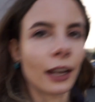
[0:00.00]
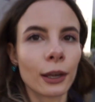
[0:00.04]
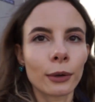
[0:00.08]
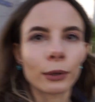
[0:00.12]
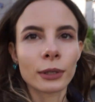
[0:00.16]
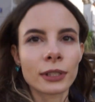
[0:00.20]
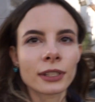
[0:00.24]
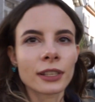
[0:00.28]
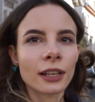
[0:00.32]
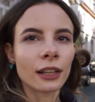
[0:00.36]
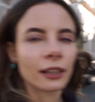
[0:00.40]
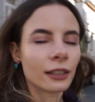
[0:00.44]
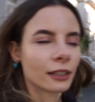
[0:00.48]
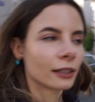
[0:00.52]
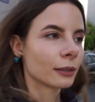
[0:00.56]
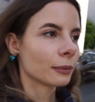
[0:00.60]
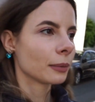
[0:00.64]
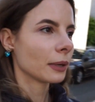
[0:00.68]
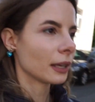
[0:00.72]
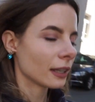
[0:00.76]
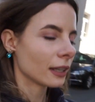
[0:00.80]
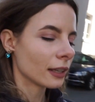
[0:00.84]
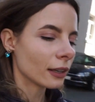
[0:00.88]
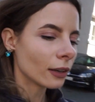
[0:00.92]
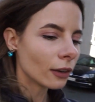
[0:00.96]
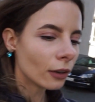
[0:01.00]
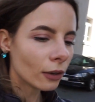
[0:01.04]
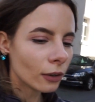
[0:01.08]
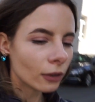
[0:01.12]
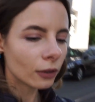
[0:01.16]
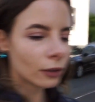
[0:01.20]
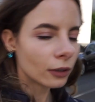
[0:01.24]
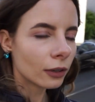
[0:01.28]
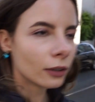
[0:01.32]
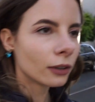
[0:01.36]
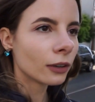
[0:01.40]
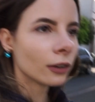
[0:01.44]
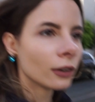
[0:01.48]
was telling Benny,
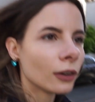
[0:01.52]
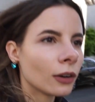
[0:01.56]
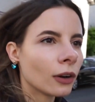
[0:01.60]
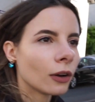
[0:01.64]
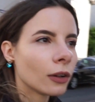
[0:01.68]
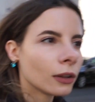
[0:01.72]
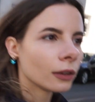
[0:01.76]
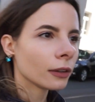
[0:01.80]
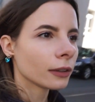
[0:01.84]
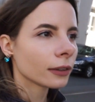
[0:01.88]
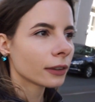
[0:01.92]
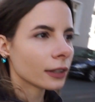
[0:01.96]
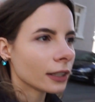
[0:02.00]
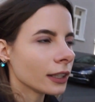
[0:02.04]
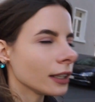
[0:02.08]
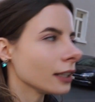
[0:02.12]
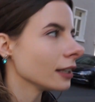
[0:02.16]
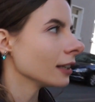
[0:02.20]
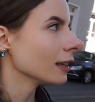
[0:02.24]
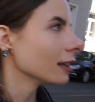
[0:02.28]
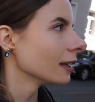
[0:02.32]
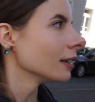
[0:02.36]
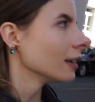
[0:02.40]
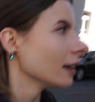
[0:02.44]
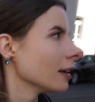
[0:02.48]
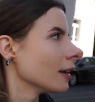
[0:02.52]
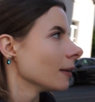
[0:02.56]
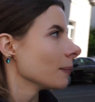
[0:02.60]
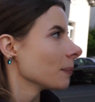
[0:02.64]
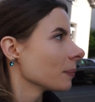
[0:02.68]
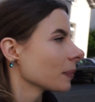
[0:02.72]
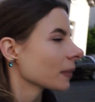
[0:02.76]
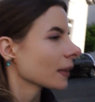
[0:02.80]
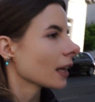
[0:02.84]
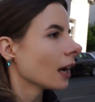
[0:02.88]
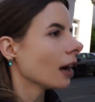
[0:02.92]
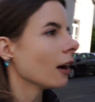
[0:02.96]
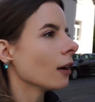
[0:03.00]
oh, all the
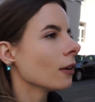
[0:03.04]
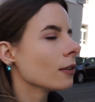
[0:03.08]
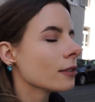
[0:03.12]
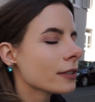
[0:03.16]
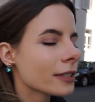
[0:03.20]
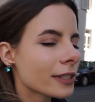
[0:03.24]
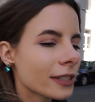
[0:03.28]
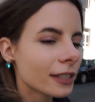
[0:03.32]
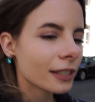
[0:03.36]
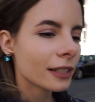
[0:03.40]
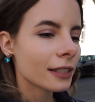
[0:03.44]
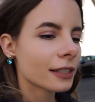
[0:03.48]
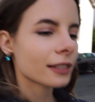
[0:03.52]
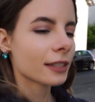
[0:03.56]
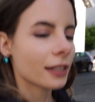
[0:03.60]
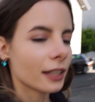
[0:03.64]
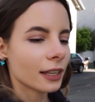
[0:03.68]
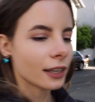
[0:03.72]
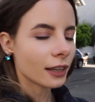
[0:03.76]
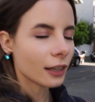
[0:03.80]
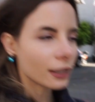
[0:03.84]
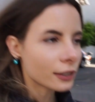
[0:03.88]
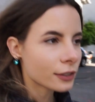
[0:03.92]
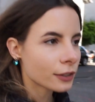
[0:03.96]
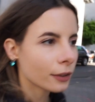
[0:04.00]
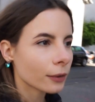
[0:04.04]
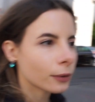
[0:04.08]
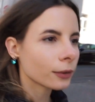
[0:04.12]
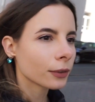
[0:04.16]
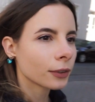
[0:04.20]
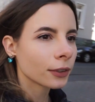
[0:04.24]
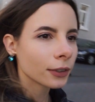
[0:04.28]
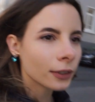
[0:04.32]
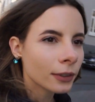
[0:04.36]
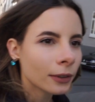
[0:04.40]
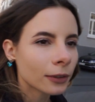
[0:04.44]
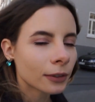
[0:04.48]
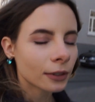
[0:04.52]
houses, they are so
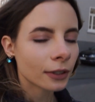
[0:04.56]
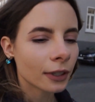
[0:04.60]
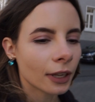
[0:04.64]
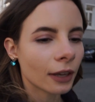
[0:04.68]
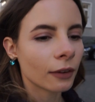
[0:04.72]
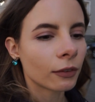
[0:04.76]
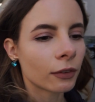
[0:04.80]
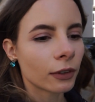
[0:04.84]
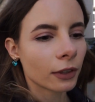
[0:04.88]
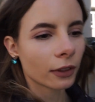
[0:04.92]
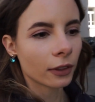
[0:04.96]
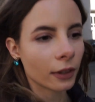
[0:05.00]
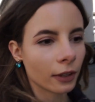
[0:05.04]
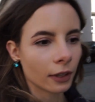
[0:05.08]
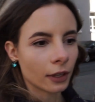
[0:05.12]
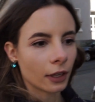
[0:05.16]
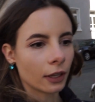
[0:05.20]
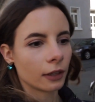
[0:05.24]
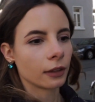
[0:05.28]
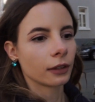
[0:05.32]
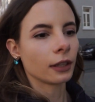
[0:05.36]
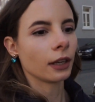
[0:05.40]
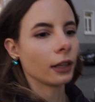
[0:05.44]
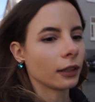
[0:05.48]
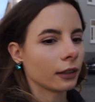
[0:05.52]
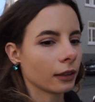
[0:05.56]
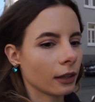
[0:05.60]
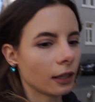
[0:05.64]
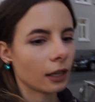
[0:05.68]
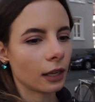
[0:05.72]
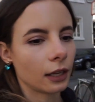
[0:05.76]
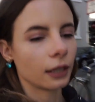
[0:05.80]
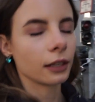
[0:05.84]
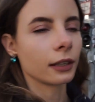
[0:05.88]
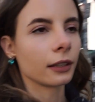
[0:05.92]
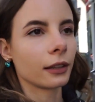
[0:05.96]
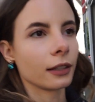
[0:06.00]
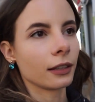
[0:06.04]
cute and everything and then
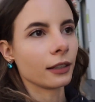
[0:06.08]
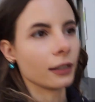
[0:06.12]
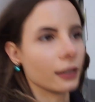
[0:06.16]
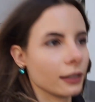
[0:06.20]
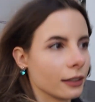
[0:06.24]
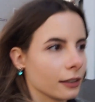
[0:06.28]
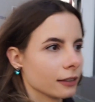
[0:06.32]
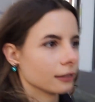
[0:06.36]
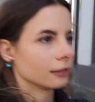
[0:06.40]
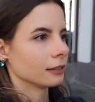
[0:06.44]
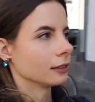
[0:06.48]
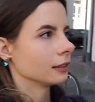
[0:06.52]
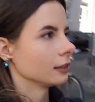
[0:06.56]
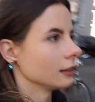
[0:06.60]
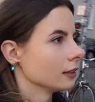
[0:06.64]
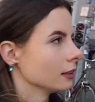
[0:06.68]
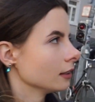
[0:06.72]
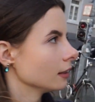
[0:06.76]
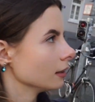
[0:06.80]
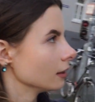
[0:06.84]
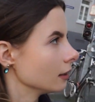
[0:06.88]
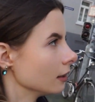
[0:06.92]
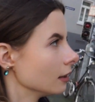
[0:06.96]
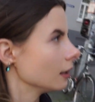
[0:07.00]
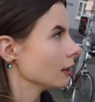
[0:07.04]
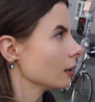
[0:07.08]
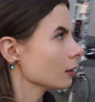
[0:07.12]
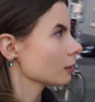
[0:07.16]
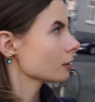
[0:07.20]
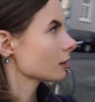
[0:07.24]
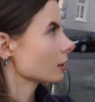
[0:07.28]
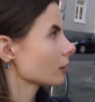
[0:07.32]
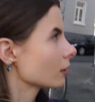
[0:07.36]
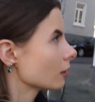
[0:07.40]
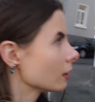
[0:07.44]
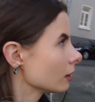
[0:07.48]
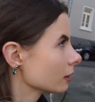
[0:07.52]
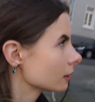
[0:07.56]
like the, what was
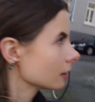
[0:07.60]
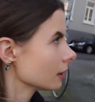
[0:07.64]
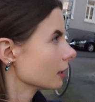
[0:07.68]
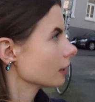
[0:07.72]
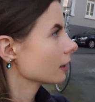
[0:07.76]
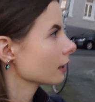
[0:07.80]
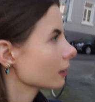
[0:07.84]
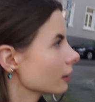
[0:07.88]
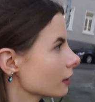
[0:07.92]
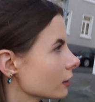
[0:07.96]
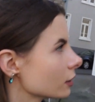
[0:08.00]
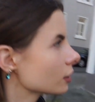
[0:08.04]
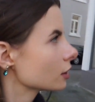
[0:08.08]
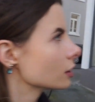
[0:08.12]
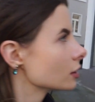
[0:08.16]
it called in English?